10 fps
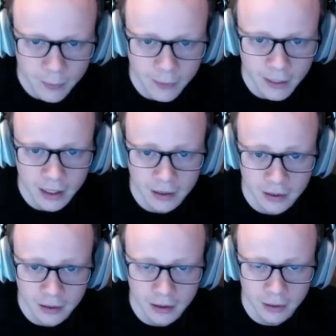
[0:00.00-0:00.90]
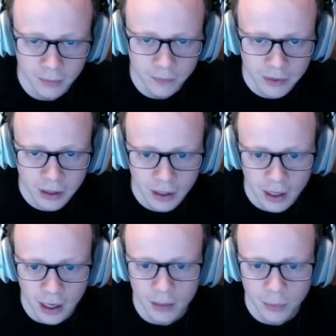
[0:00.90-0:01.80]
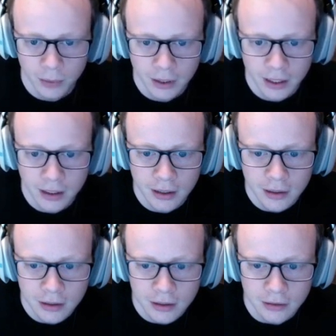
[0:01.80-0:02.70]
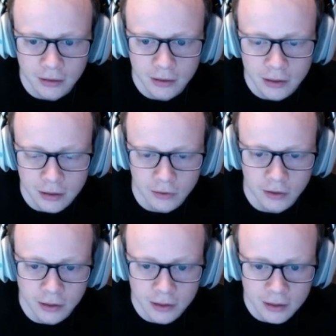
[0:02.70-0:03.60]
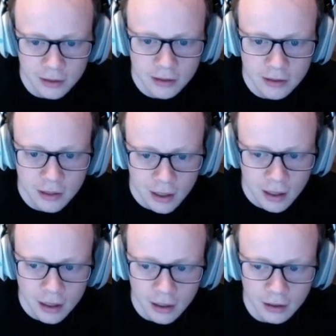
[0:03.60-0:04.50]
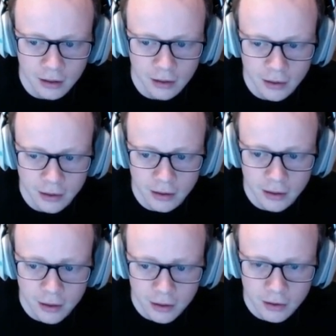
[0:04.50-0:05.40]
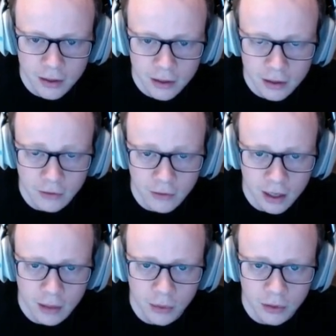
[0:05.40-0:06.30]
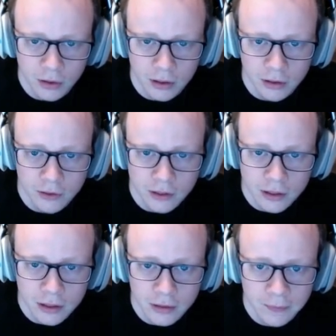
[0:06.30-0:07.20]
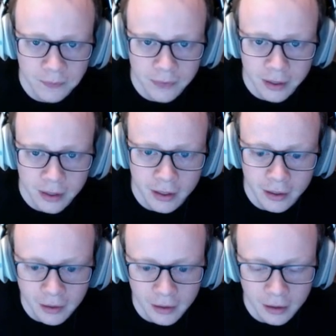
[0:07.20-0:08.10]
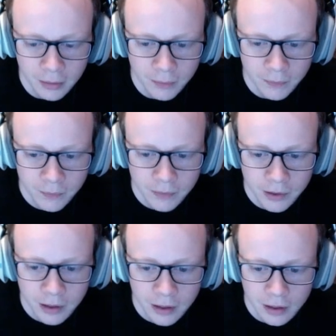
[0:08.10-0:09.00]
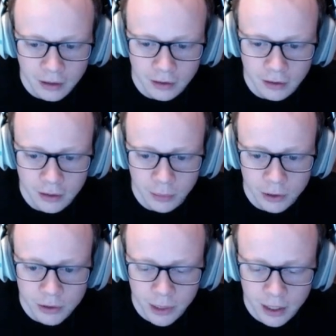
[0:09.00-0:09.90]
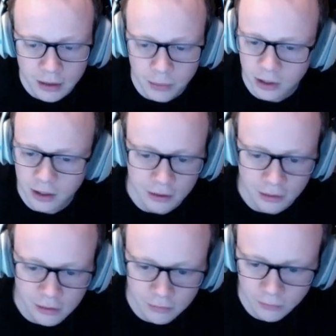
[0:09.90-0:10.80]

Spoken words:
And I plan at least to release this on the 30th of April of this year. That could get pushed back depending on